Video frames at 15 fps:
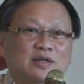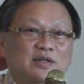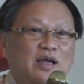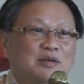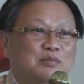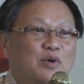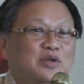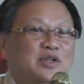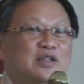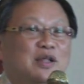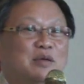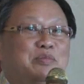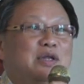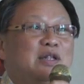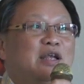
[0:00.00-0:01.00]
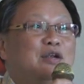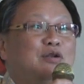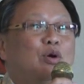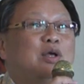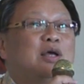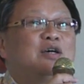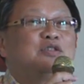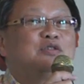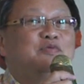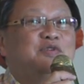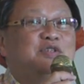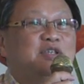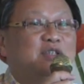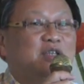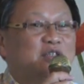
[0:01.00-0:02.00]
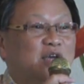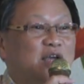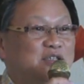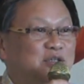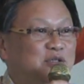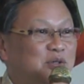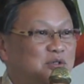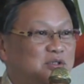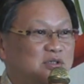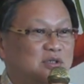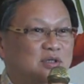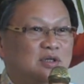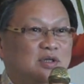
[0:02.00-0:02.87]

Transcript: that more than 1 million locals visited the casinos.